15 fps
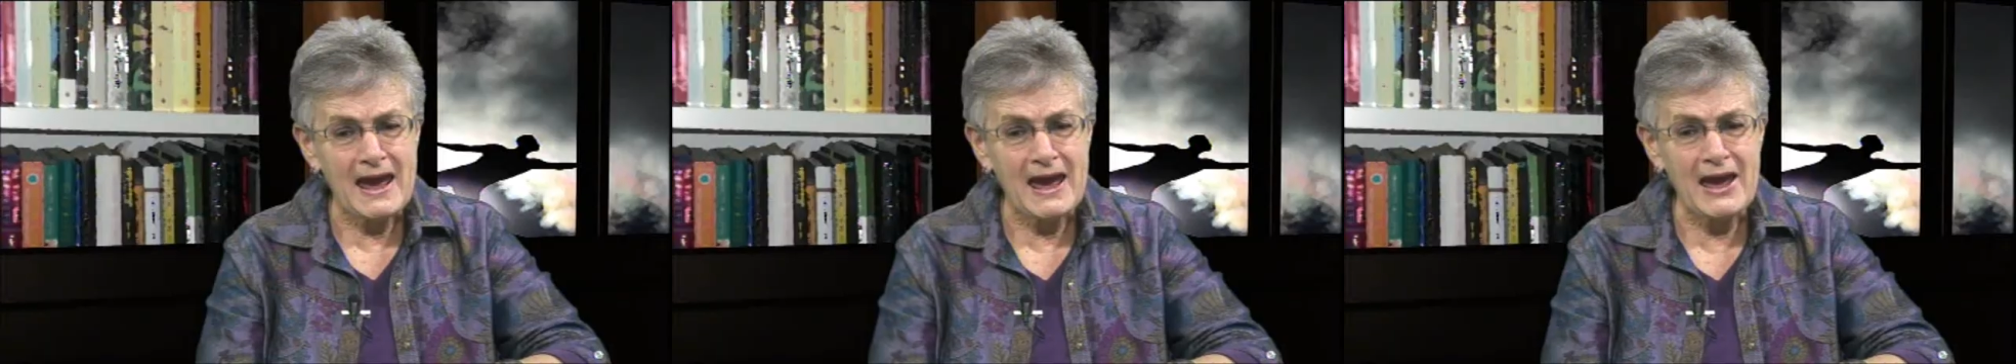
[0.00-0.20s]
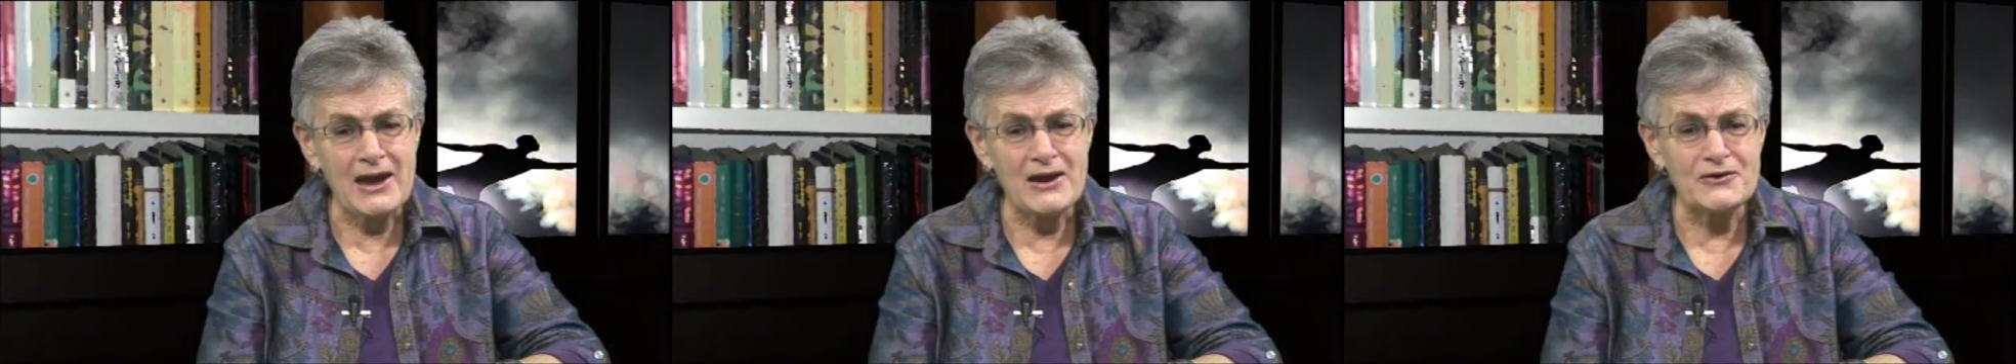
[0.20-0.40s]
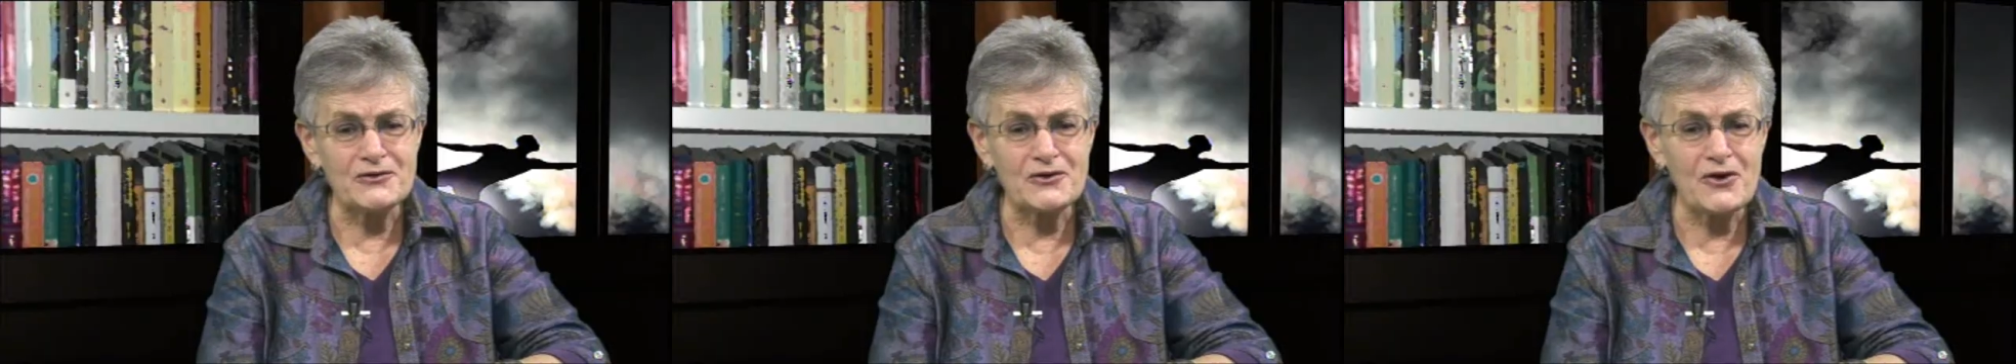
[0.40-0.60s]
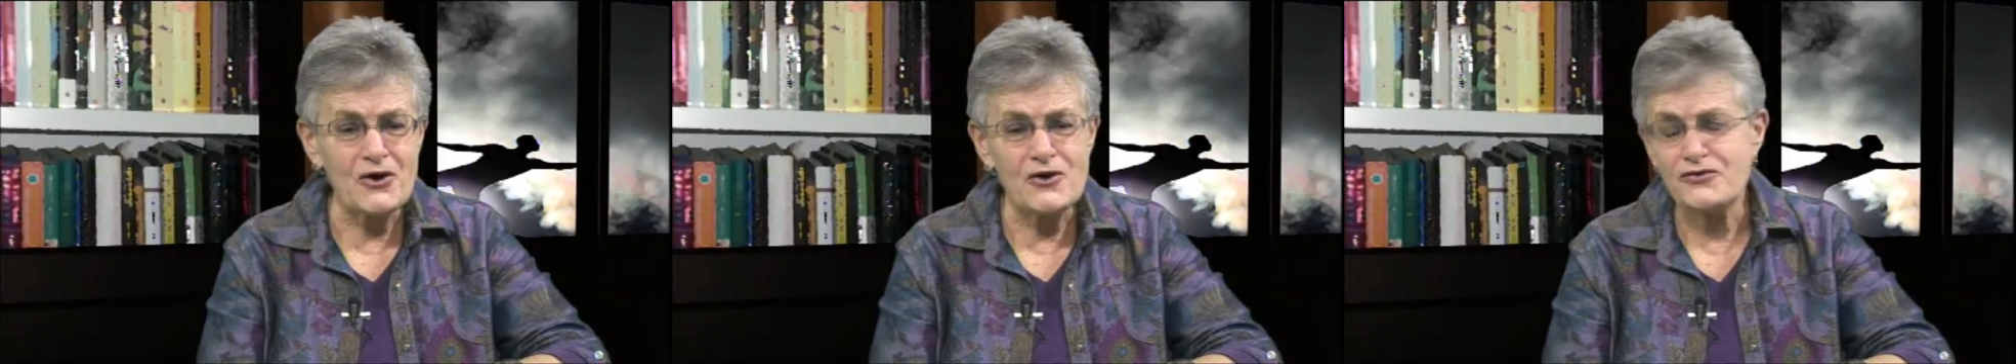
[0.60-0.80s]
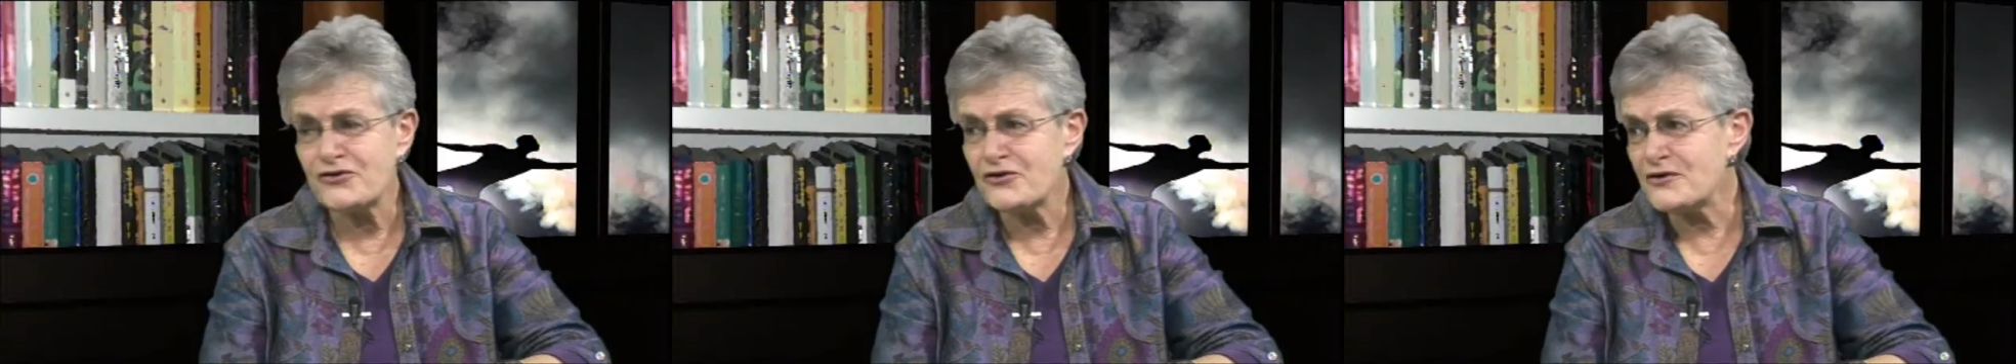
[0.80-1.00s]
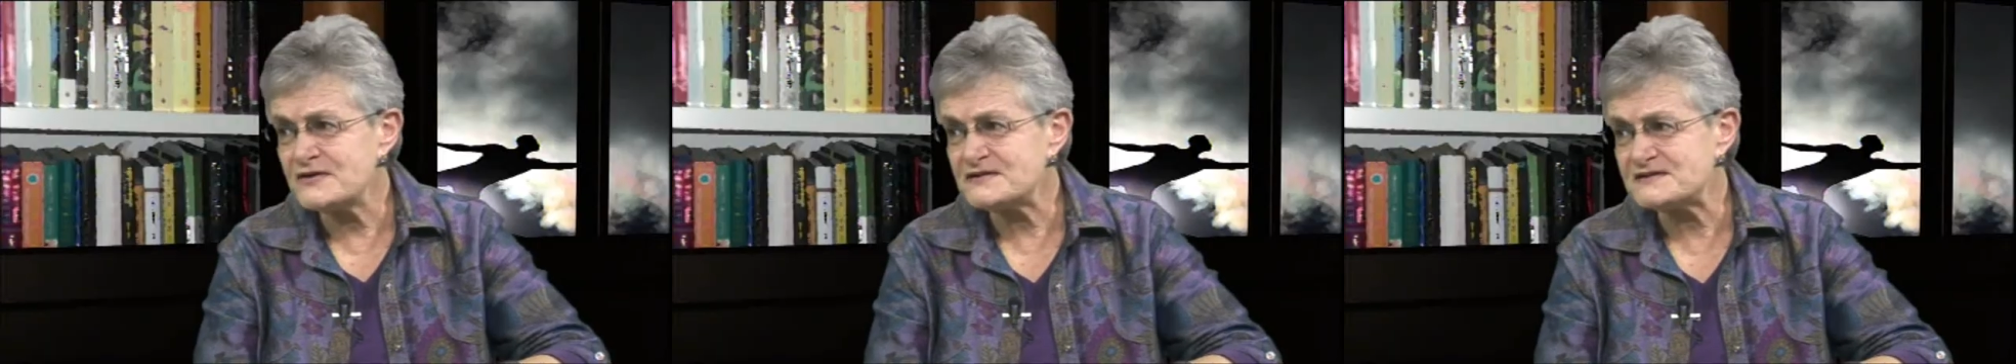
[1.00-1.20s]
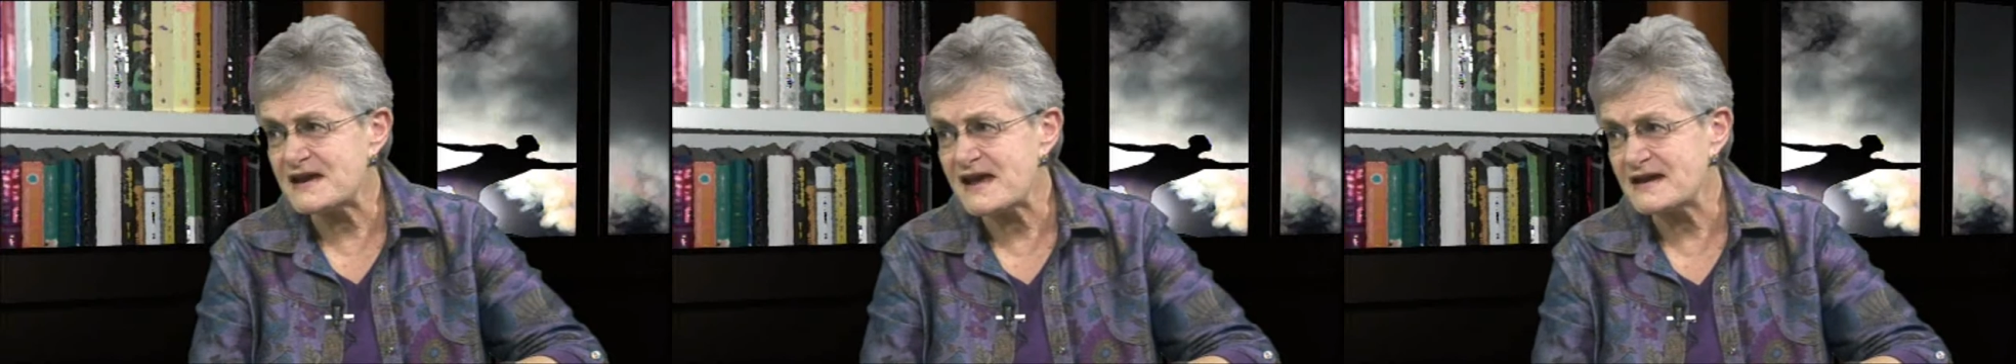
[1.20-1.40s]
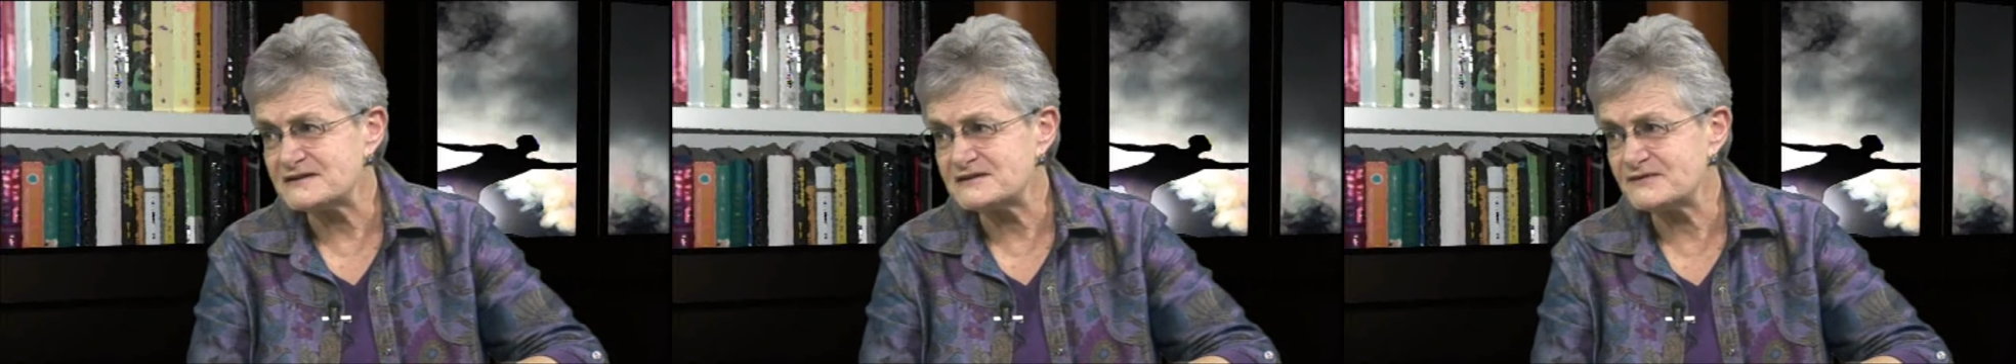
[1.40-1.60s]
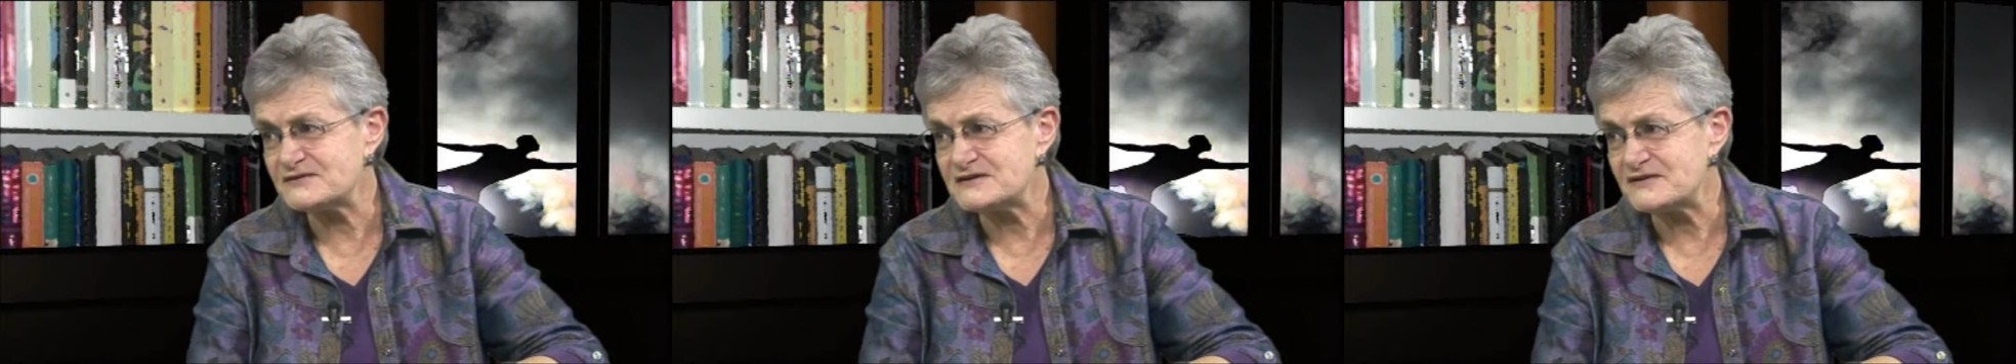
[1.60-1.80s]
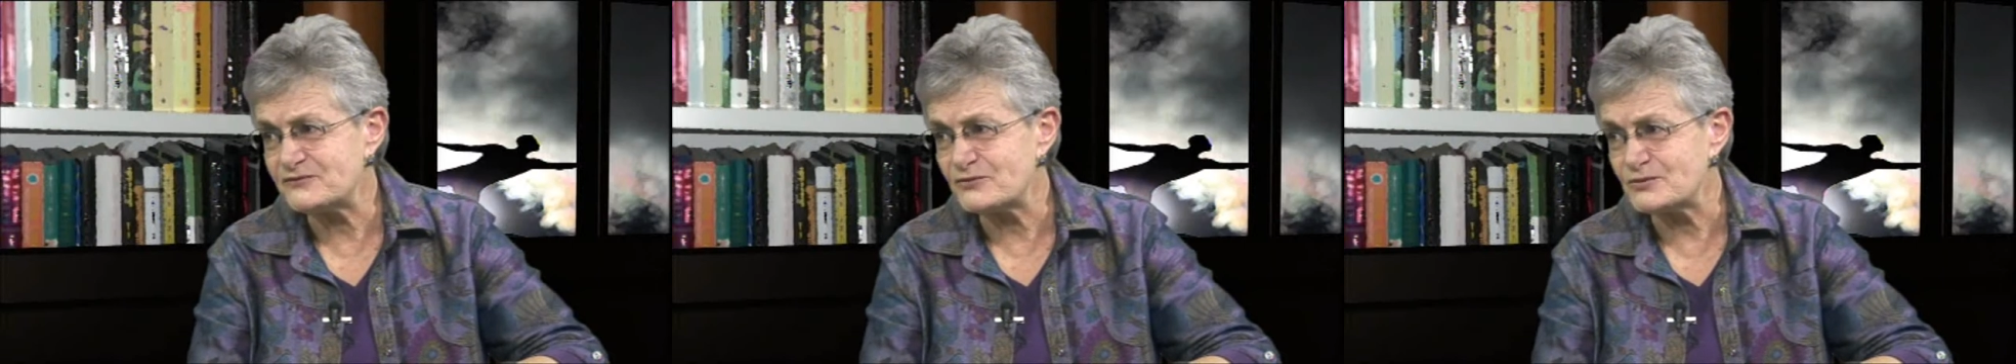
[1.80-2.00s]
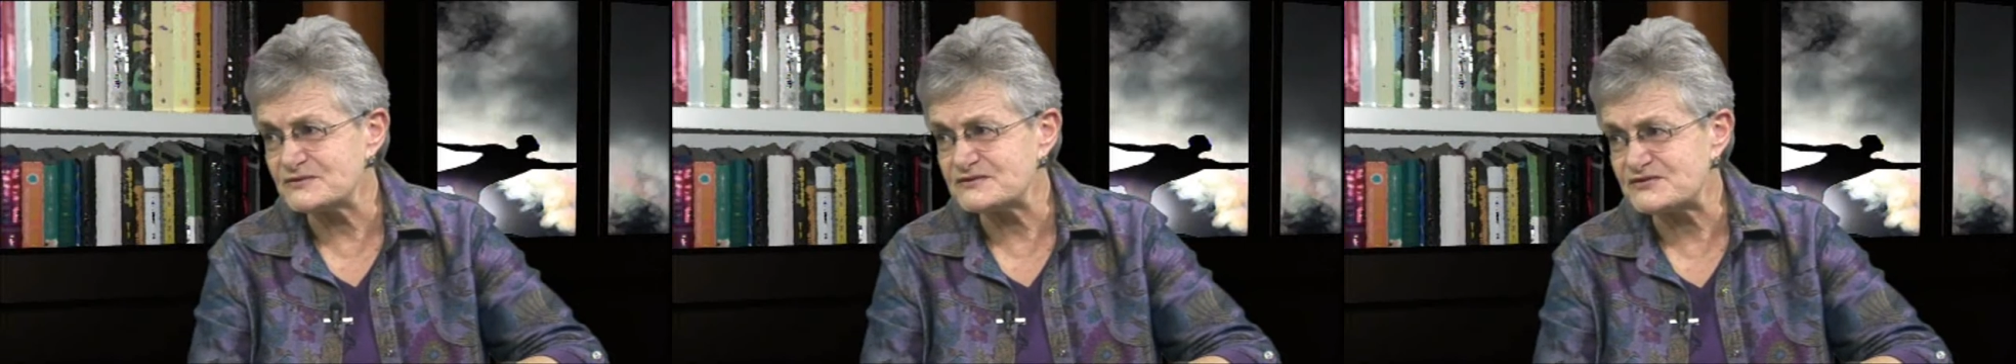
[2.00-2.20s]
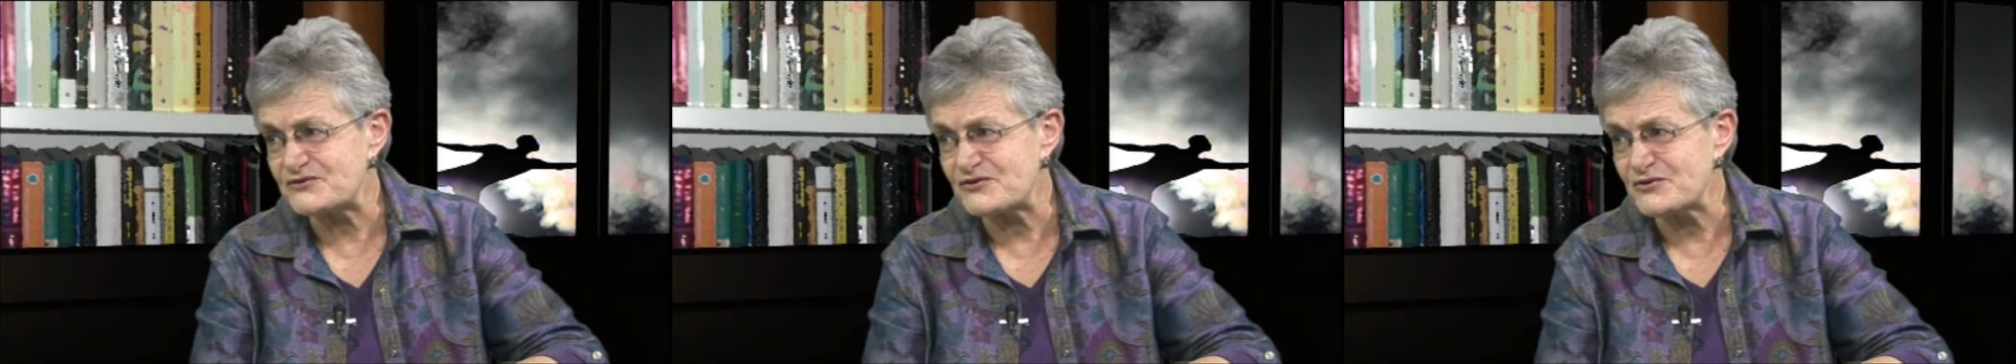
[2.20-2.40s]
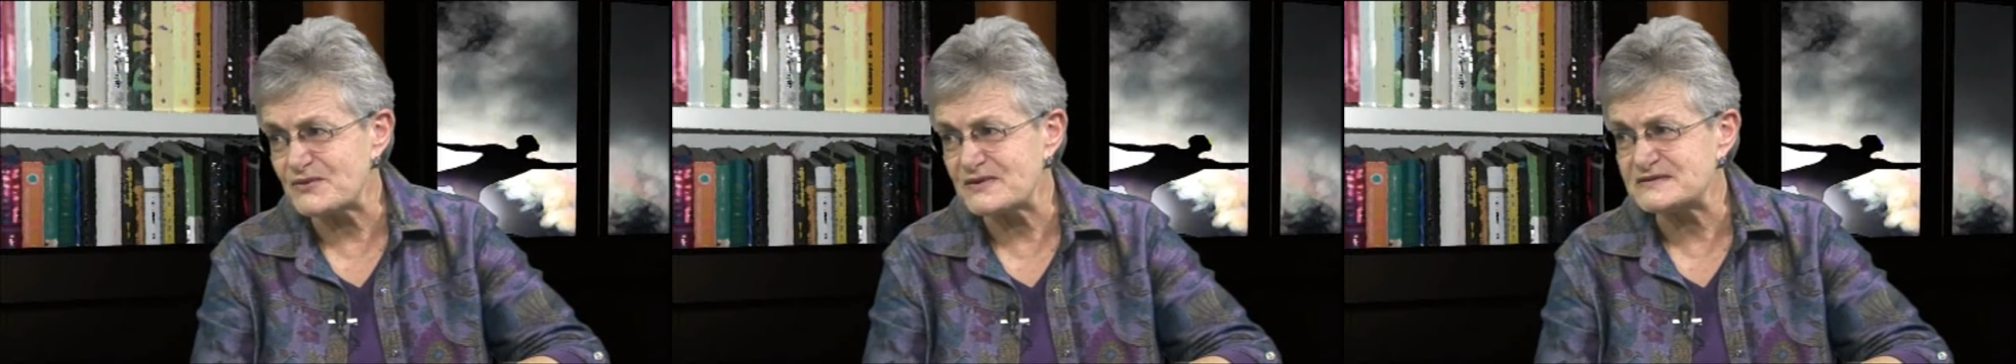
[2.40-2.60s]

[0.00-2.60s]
And her Thursday activity falls through,